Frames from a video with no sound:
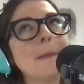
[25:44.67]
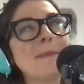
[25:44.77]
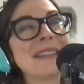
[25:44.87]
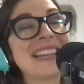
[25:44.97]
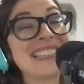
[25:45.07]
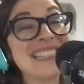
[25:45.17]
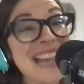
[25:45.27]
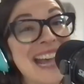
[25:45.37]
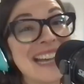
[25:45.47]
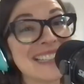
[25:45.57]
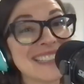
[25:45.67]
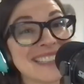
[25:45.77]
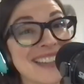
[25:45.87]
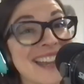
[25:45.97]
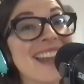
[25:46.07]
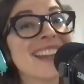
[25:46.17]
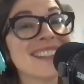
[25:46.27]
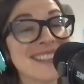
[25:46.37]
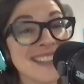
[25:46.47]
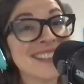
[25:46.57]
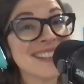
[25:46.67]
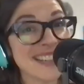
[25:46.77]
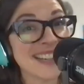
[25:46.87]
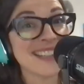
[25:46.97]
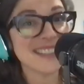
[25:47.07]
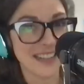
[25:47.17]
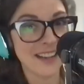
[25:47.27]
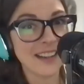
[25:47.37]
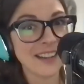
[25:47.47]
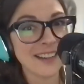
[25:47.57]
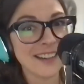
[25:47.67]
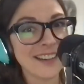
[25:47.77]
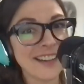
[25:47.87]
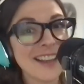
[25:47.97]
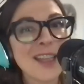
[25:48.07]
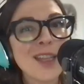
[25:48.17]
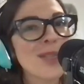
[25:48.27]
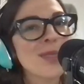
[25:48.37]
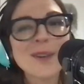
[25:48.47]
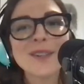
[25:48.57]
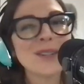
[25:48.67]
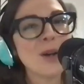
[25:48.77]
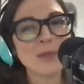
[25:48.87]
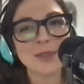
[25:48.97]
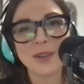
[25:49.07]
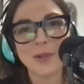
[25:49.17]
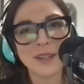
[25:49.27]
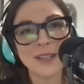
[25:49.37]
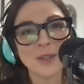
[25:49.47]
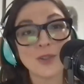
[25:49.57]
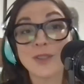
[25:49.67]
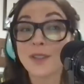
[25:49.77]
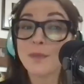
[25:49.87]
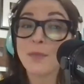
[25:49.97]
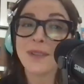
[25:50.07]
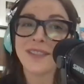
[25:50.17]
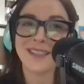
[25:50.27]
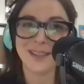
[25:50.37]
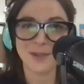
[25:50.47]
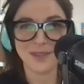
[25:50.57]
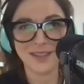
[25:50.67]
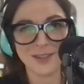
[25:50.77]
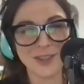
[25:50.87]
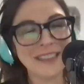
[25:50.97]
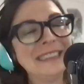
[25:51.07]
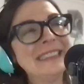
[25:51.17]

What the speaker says: And yet, dun, dun, dun, there is almost no research to support this usage.